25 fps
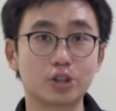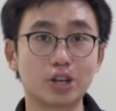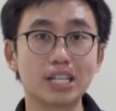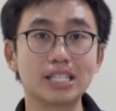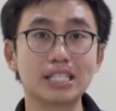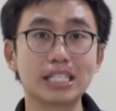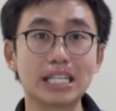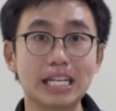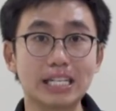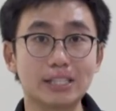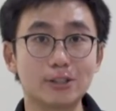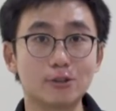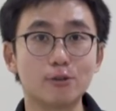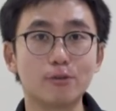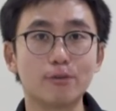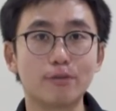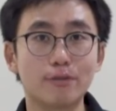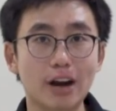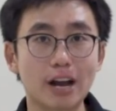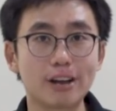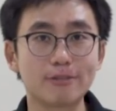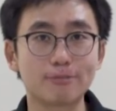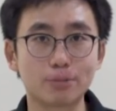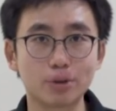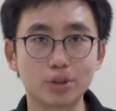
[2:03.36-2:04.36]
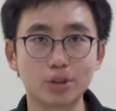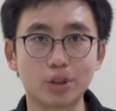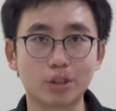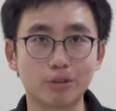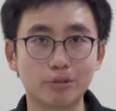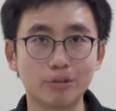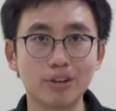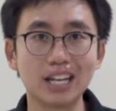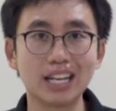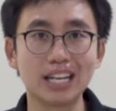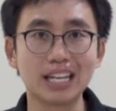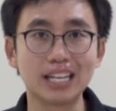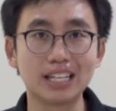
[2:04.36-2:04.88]
translates to
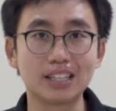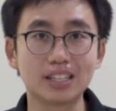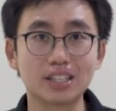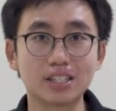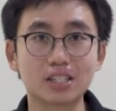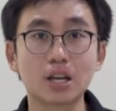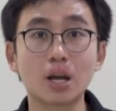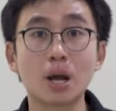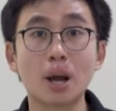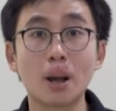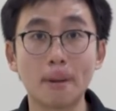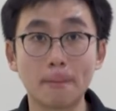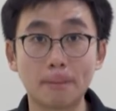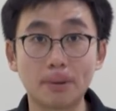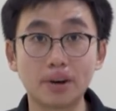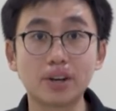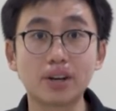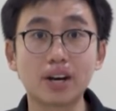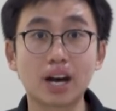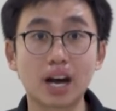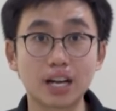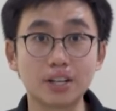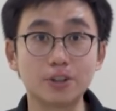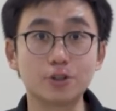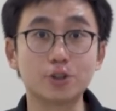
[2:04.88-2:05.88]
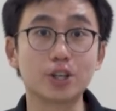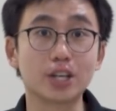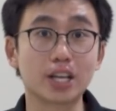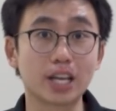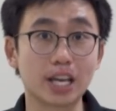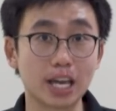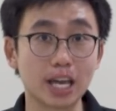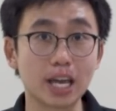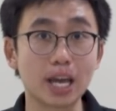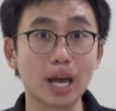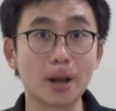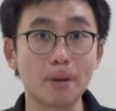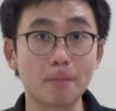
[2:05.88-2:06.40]
5.3 litres per 100
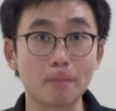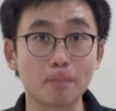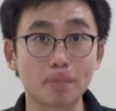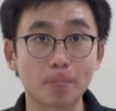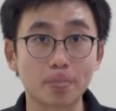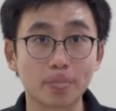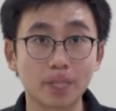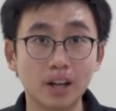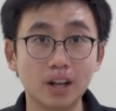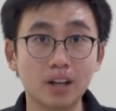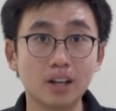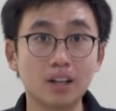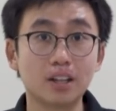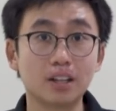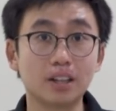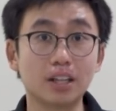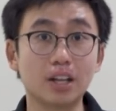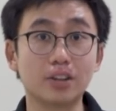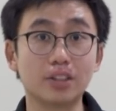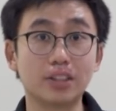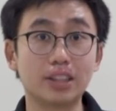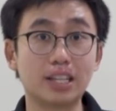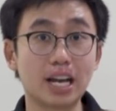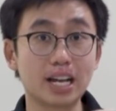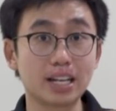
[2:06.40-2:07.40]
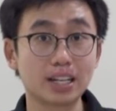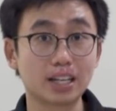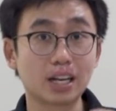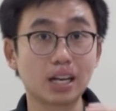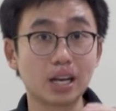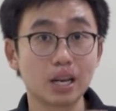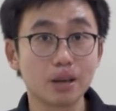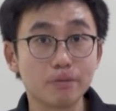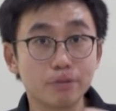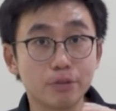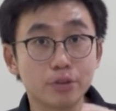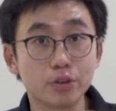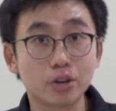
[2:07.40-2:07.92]
km. Now, that
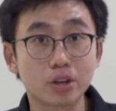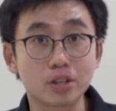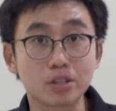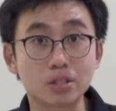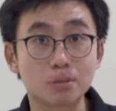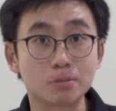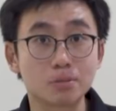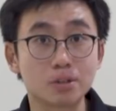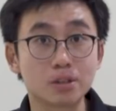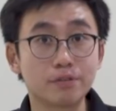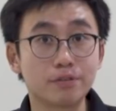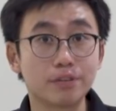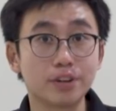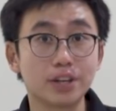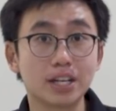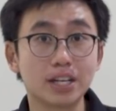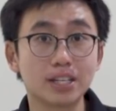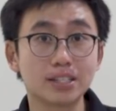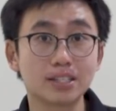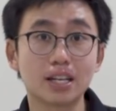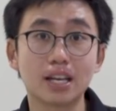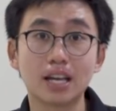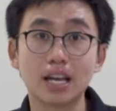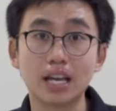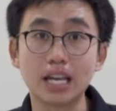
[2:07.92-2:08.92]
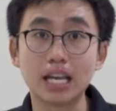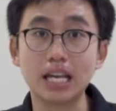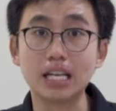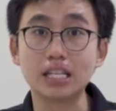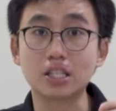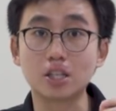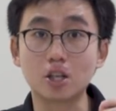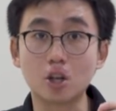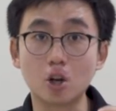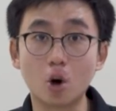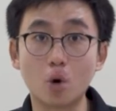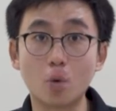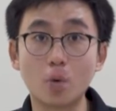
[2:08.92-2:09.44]
claimed fuel consumption figures
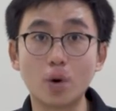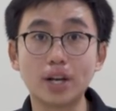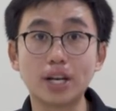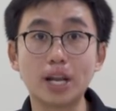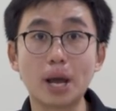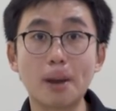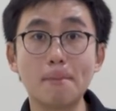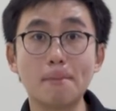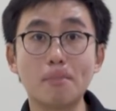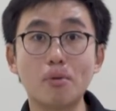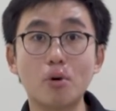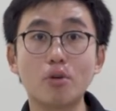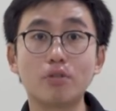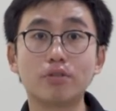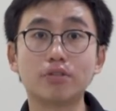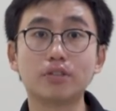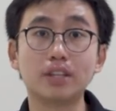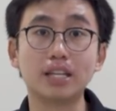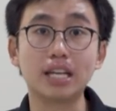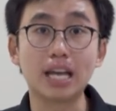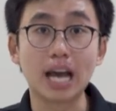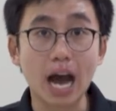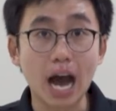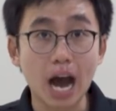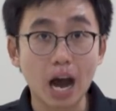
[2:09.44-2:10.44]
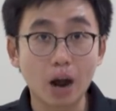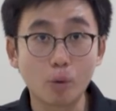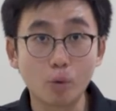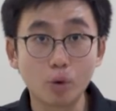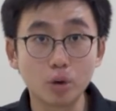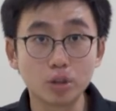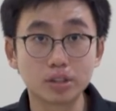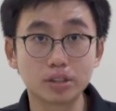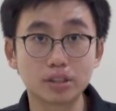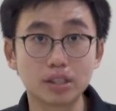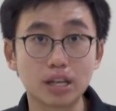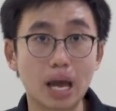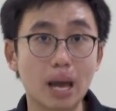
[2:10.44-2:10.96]
is lower than both the
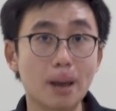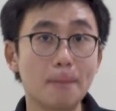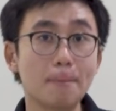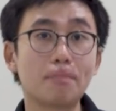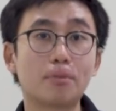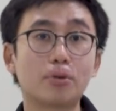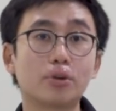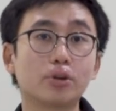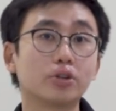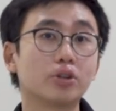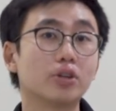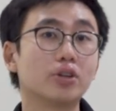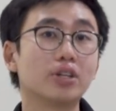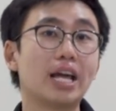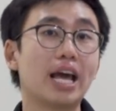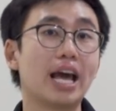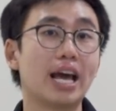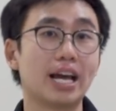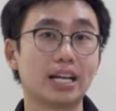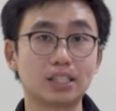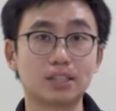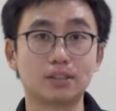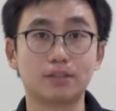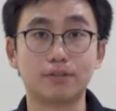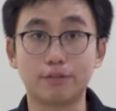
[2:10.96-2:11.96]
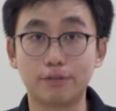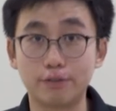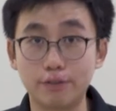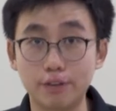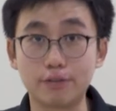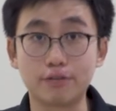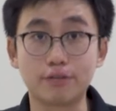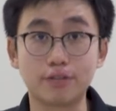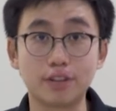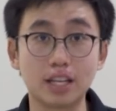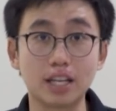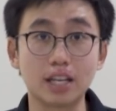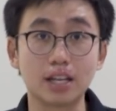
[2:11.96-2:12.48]
Arus and Proton
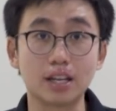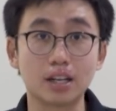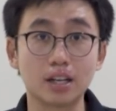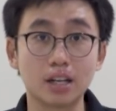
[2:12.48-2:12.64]
X50.